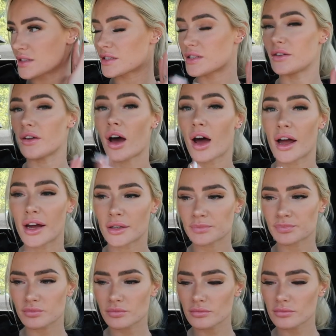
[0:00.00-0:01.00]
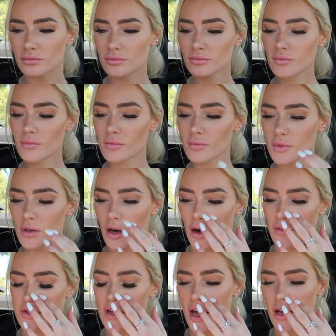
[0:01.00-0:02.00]
And tonight,
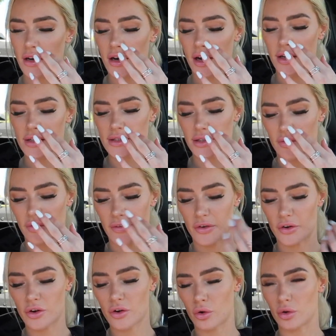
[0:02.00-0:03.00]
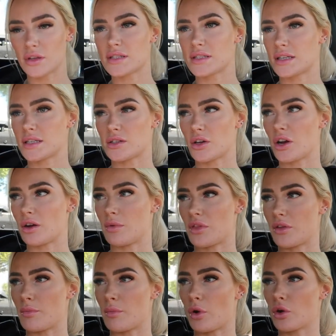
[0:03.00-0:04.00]
after editing and stuff, I've got a call at 6:30
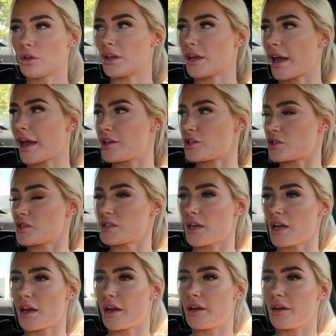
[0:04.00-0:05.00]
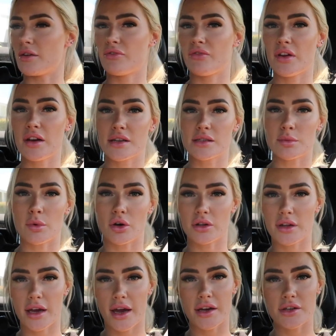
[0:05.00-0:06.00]
with a modeling agency, a fitness
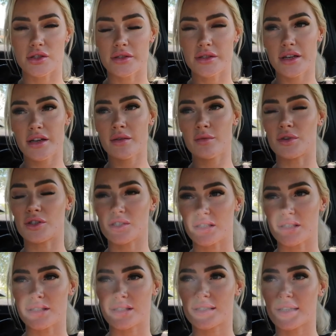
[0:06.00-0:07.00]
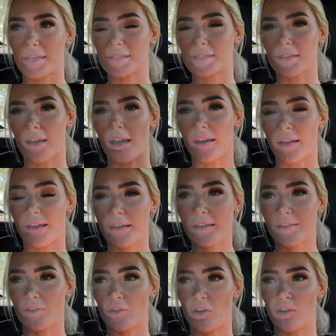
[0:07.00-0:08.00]
modeling agency, which is
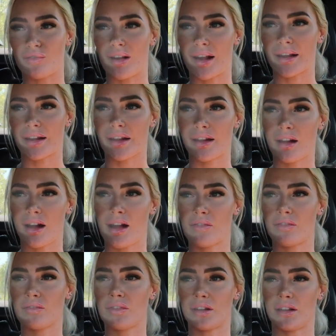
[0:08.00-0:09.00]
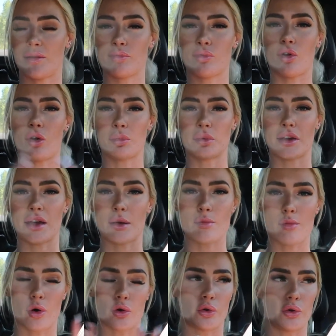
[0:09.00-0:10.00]
exciting and nerve-wracking. I haven't really properly
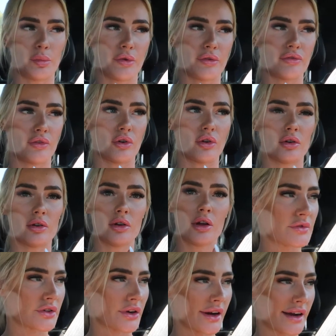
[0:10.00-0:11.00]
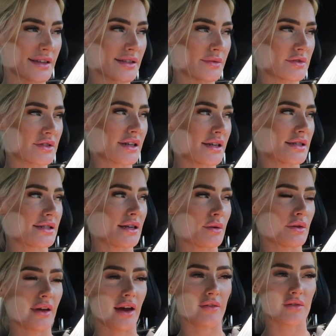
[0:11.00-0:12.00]
modeled before, so I guess I'm just gonna see
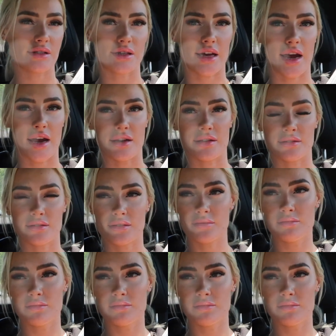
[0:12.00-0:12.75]
what they have to say.